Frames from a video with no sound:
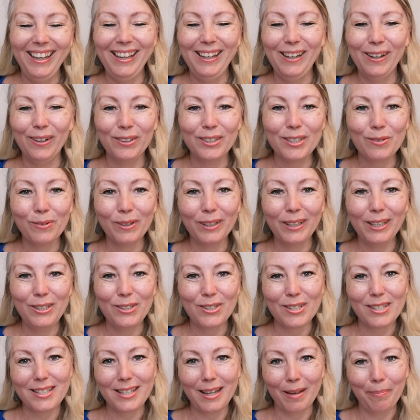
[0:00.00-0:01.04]
you know, to really
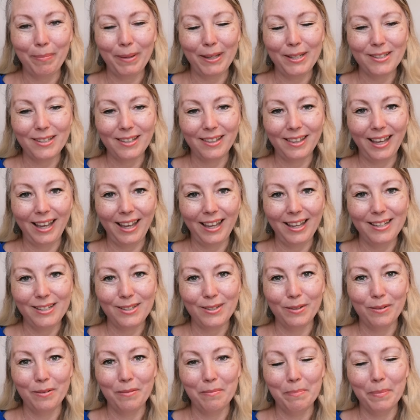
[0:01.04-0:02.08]
just step into that and
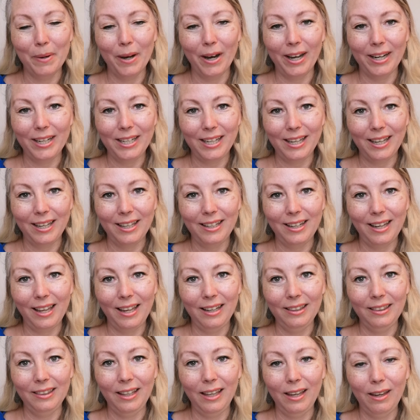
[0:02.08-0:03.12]
to embody it
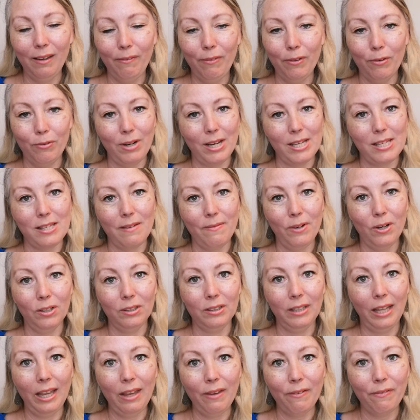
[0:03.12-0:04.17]
and live the rest of your
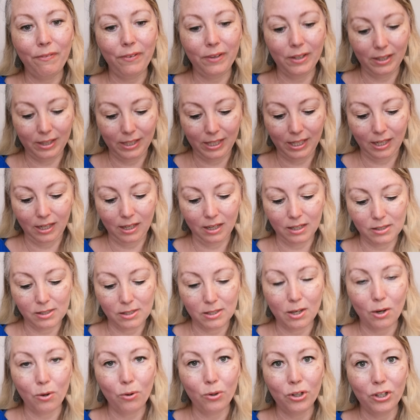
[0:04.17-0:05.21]
life feeling
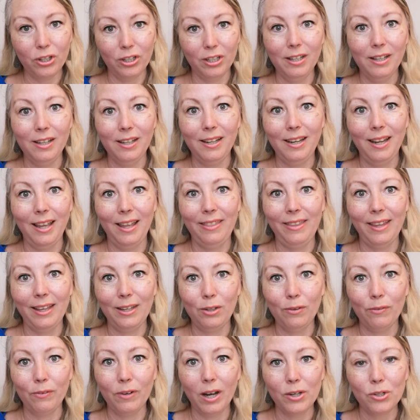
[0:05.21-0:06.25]
so good and that
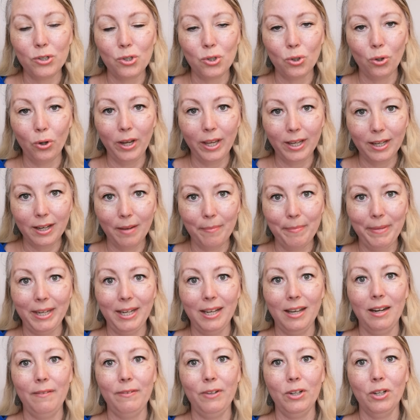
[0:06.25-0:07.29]
you've got joy coming
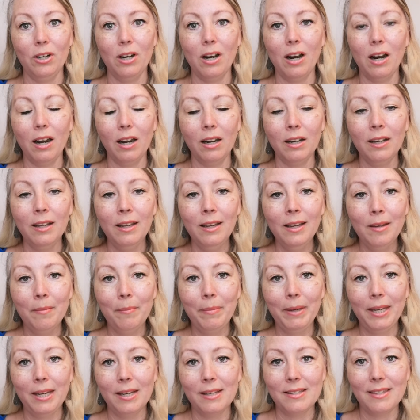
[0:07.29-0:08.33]
out of your heart
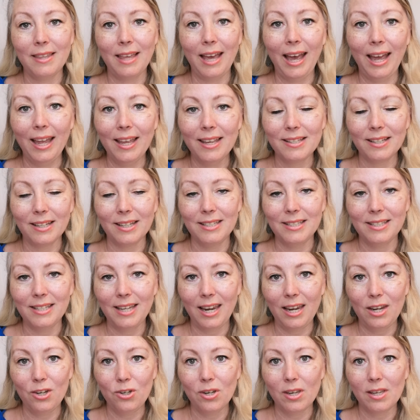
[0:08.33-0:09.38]
because that is
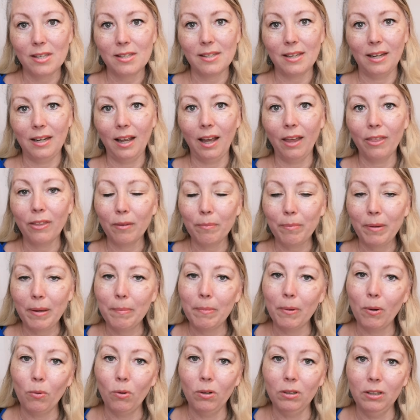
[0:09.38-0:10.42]
contagious. And other
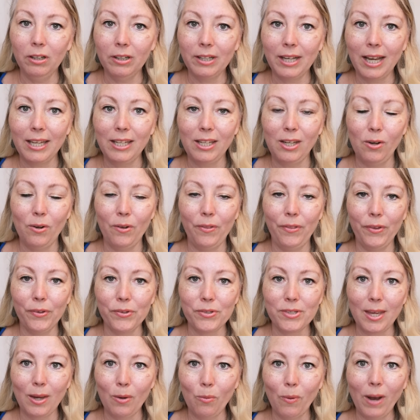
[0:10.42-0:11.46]
people will look at you and they'll
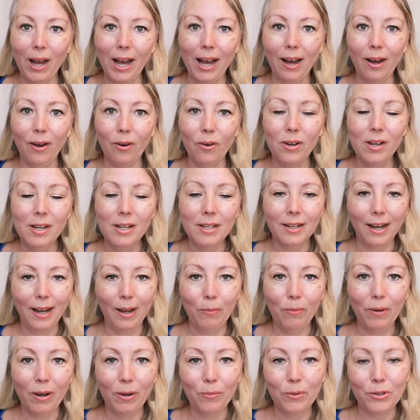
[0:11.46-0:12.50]
say, wow,
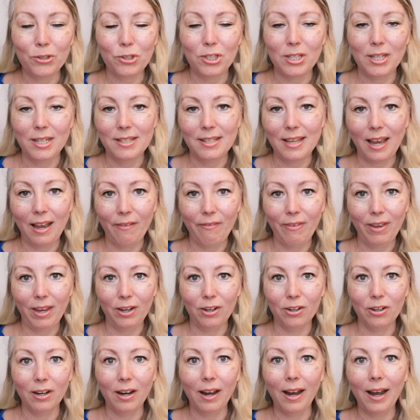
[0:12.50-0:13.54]
I want what she's
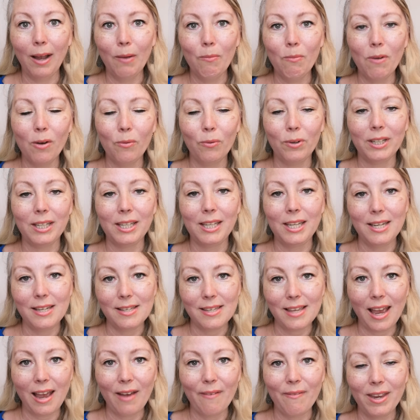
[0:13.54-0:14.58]
having or I want what
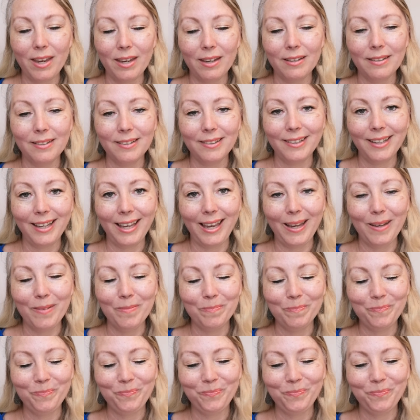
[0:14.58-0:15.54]
he's having. Okay.